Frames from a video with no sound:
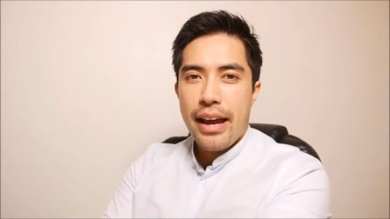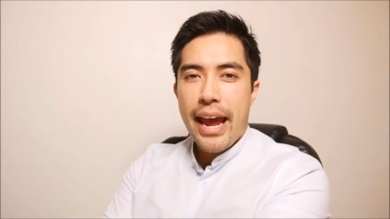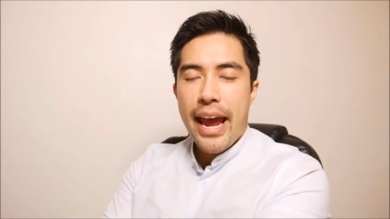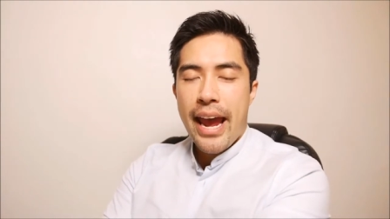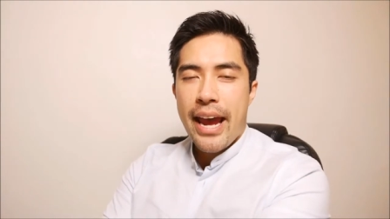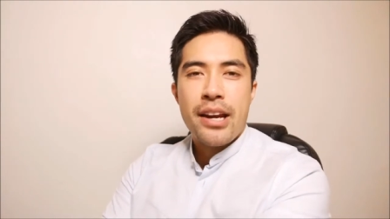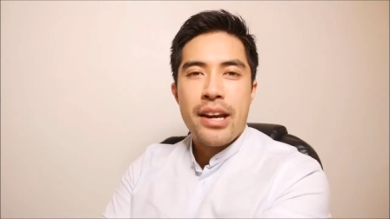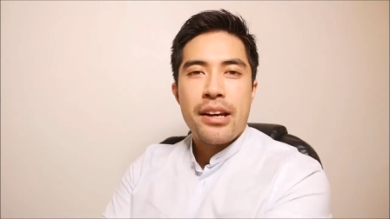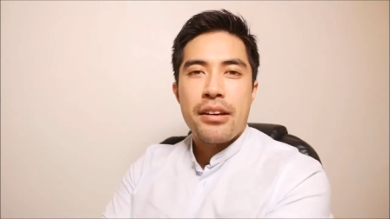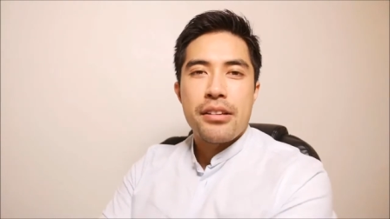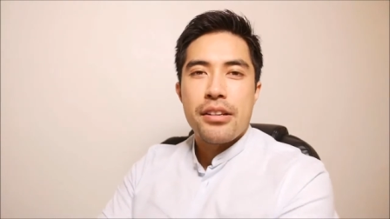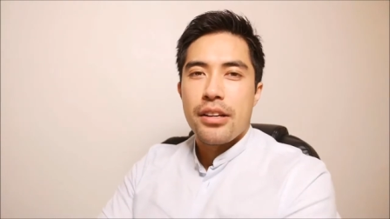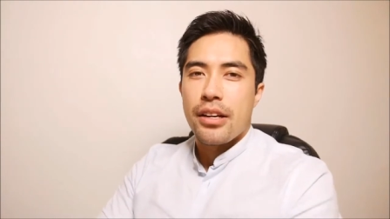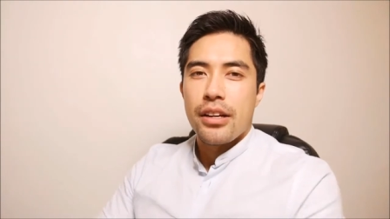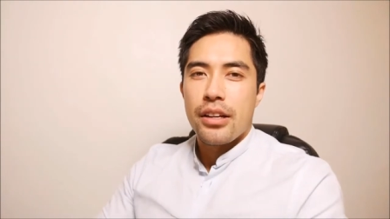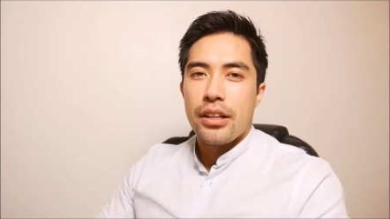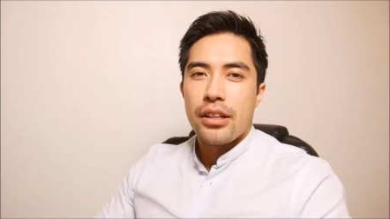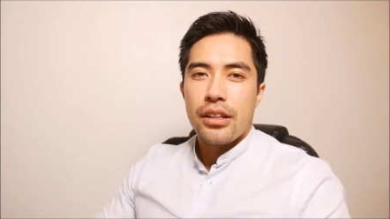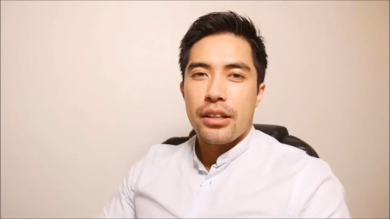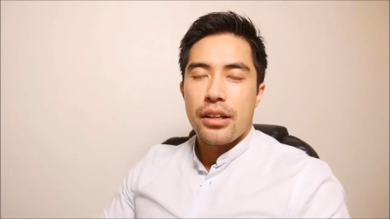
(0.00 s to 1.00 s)
and
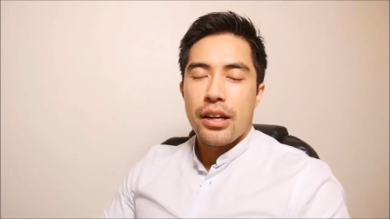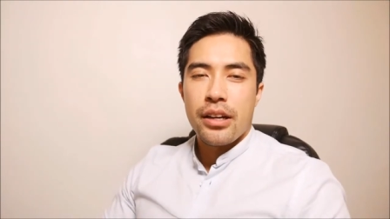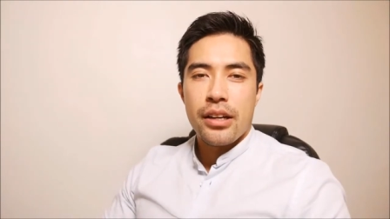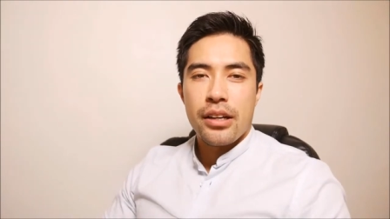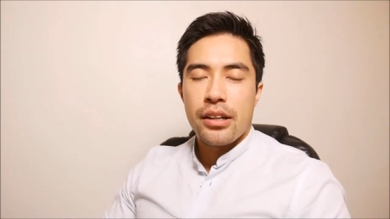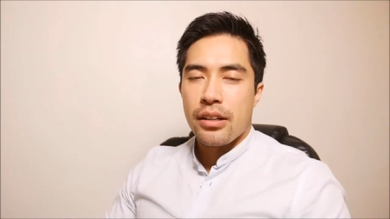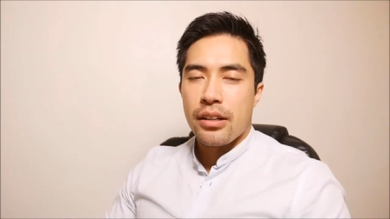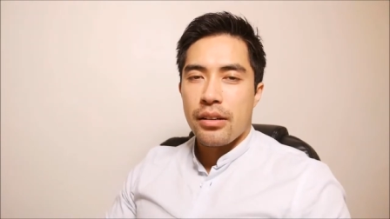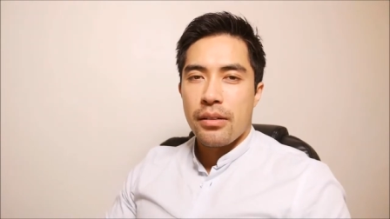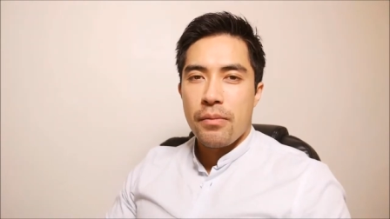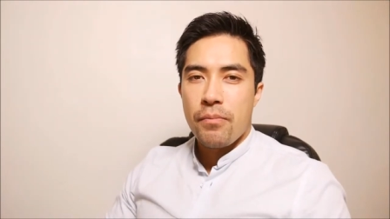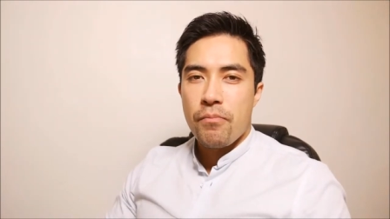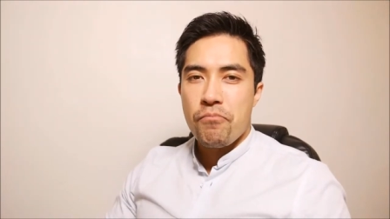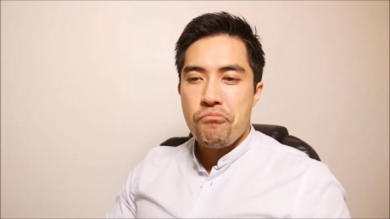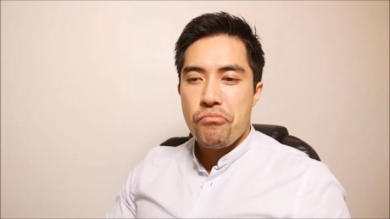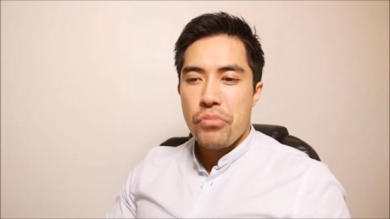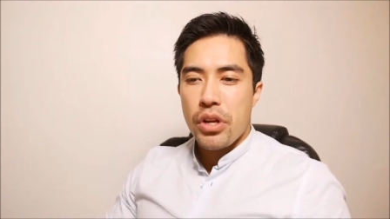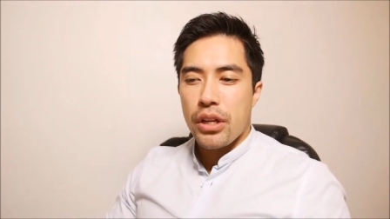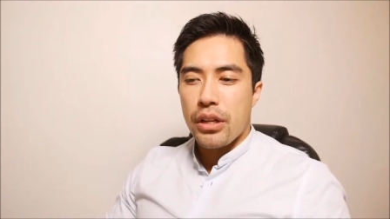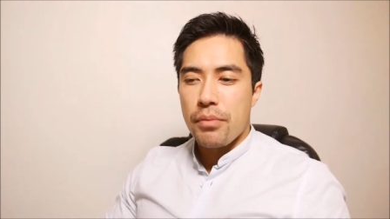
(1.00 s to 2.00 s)
um,
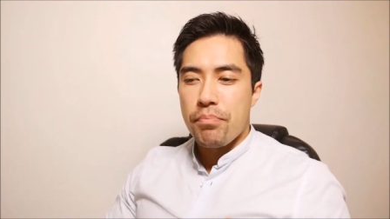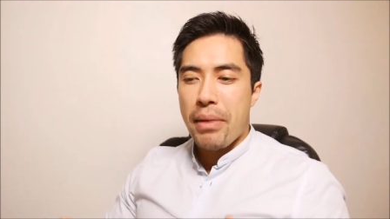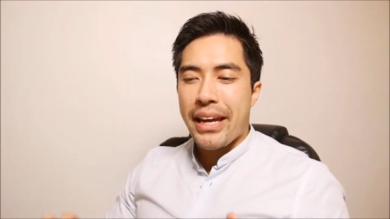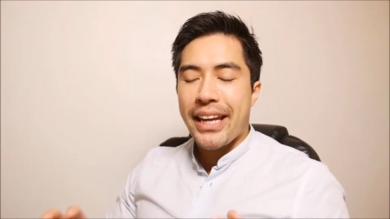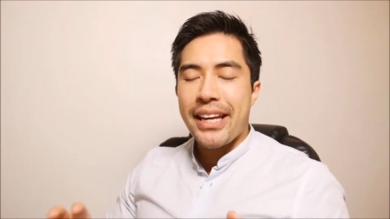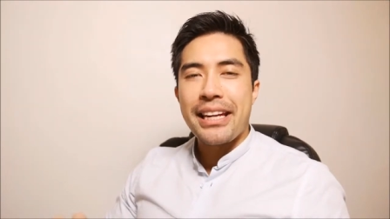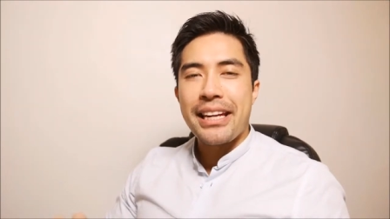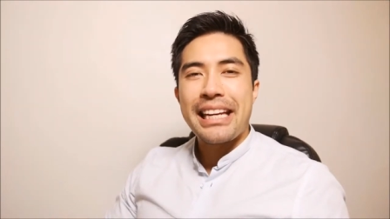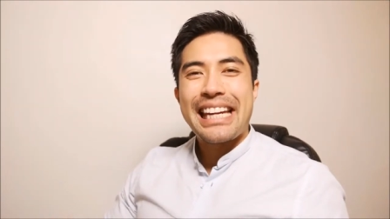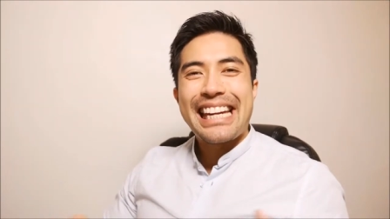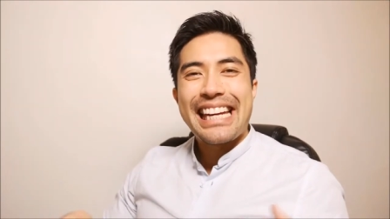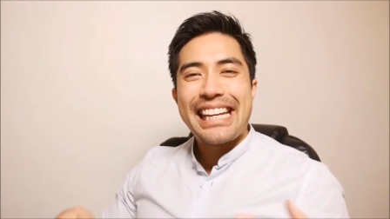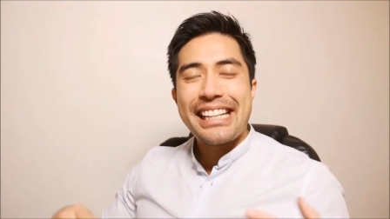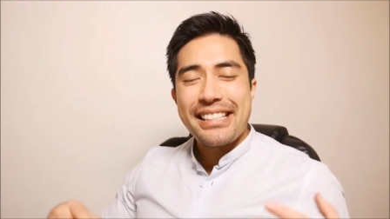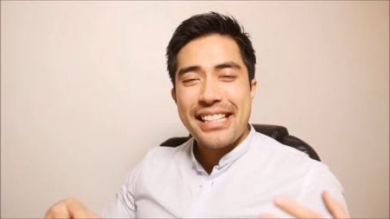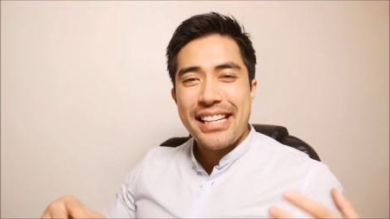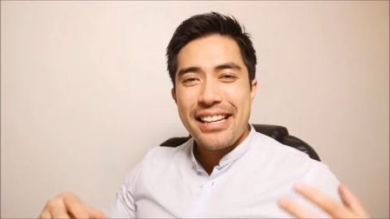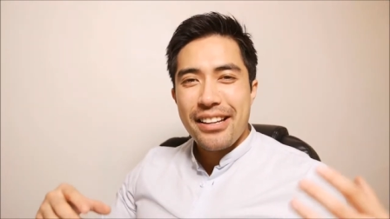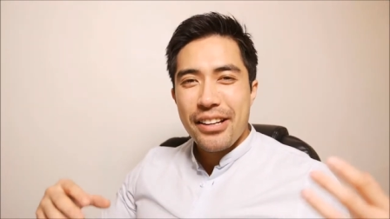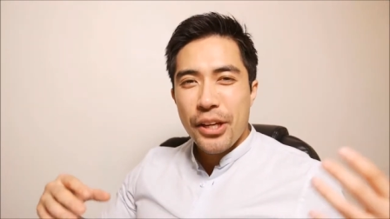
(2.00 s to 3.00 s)
making
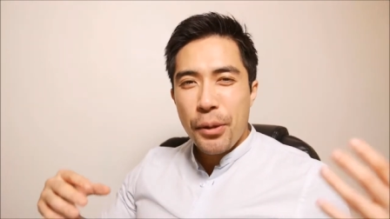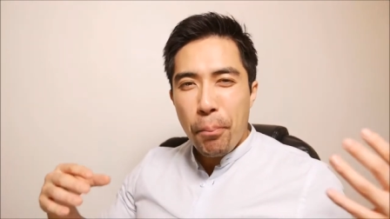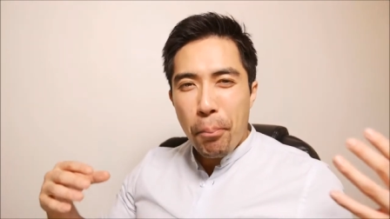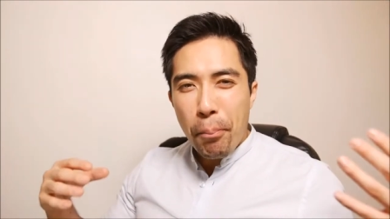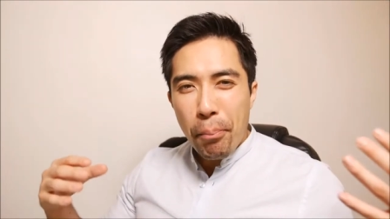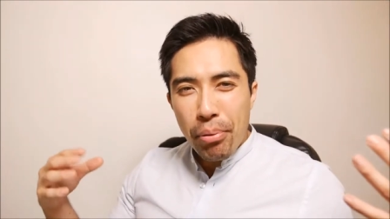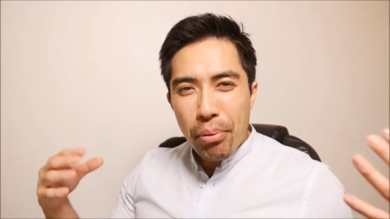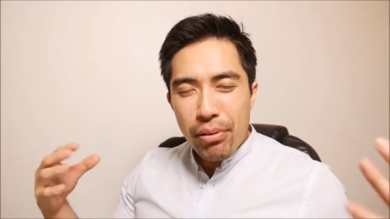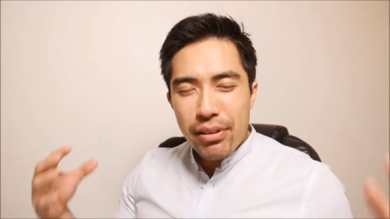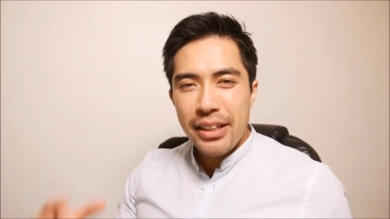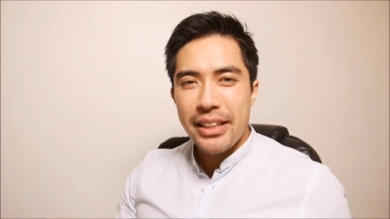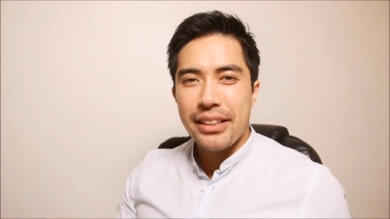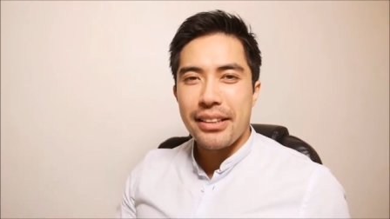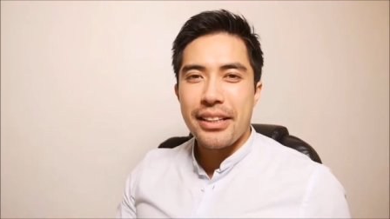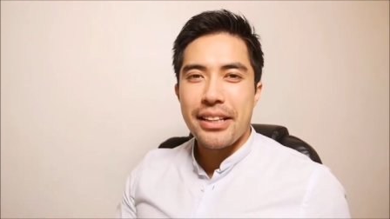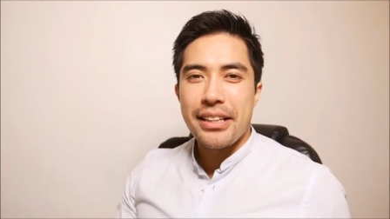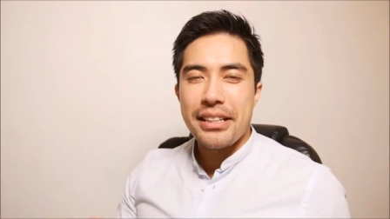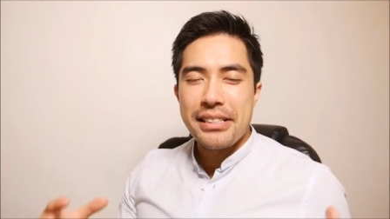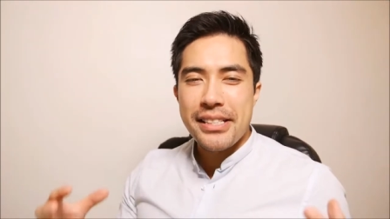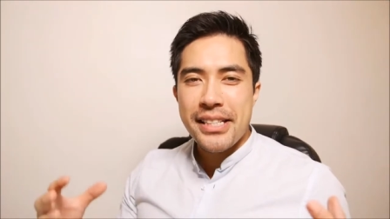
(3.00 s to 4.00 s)
it
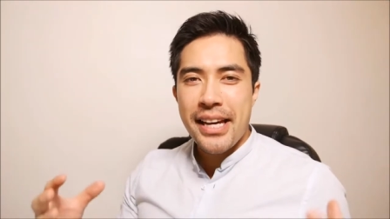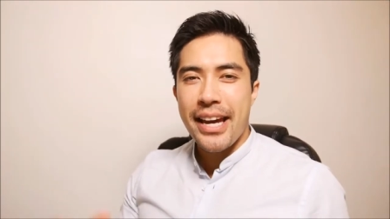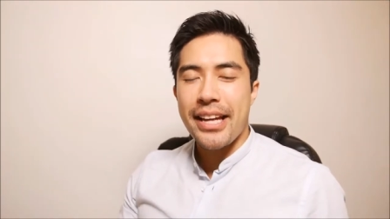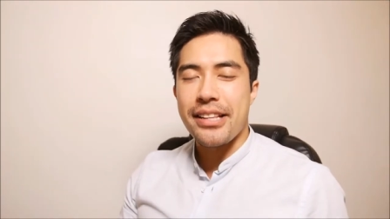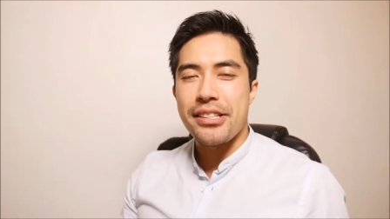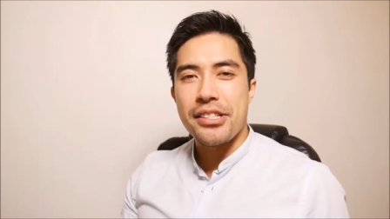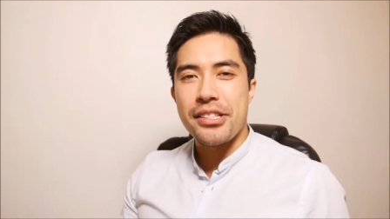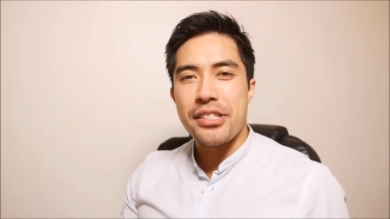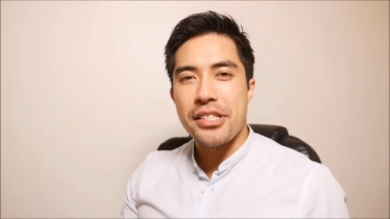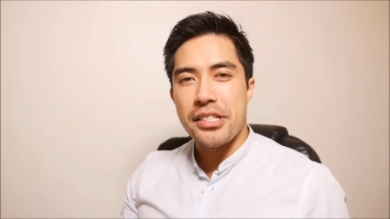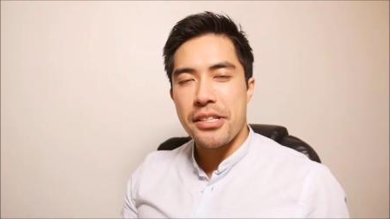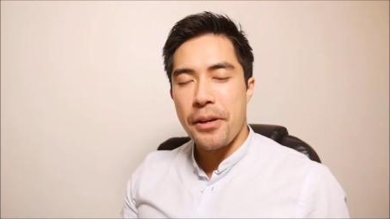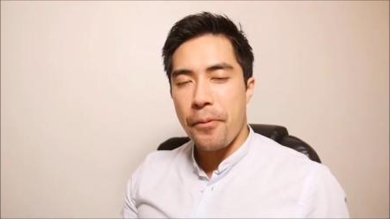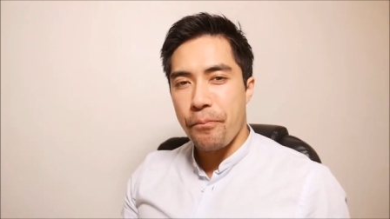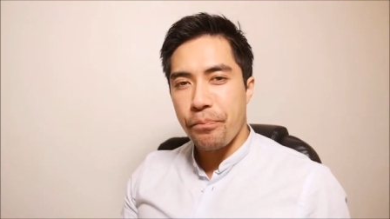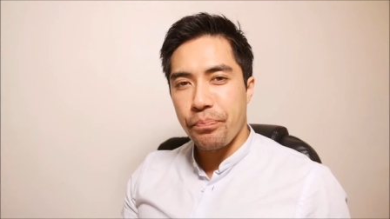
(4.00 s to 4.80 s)
completely intense